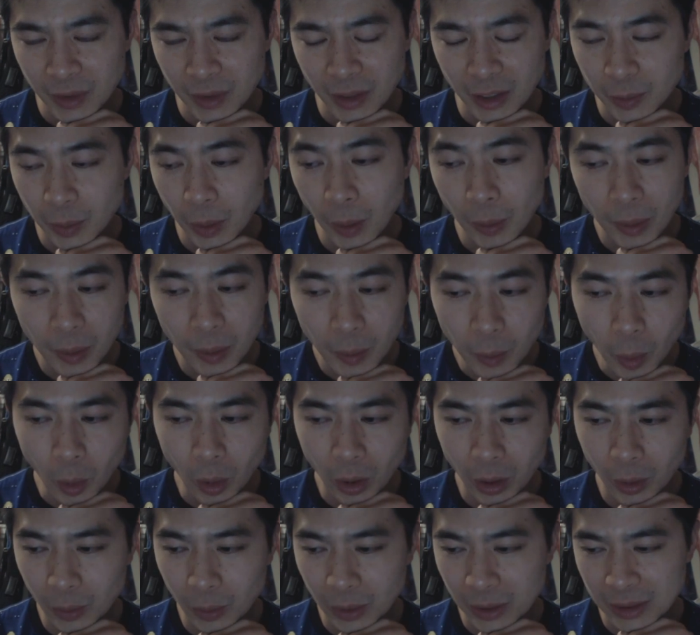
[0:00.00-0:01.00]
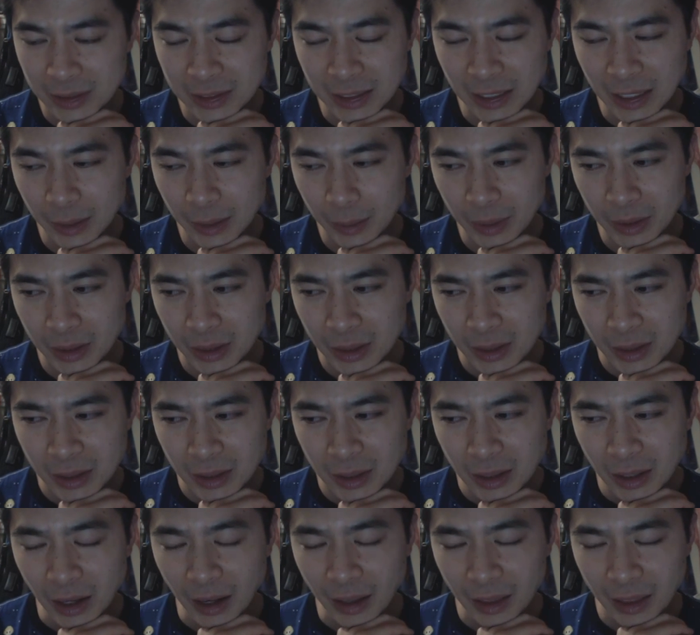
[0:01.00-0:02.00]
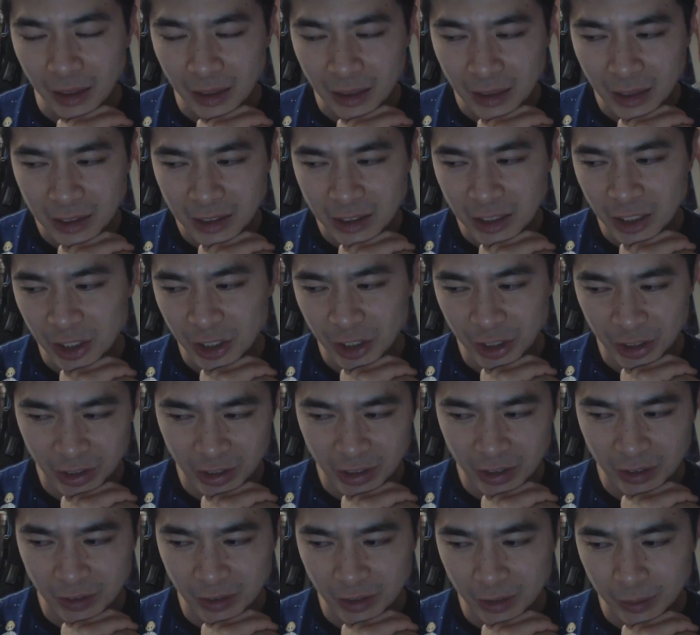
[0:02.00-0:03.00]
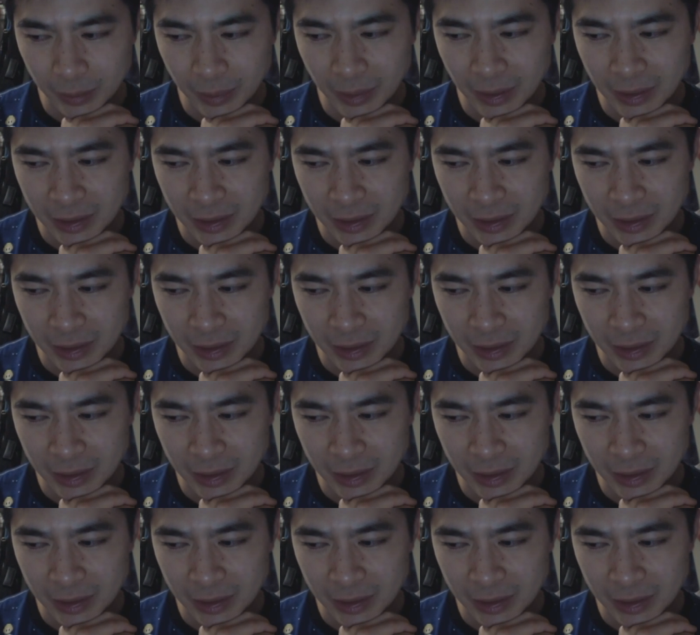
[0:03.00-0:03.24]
There's probably more I want to say, but I think that's the gist of it.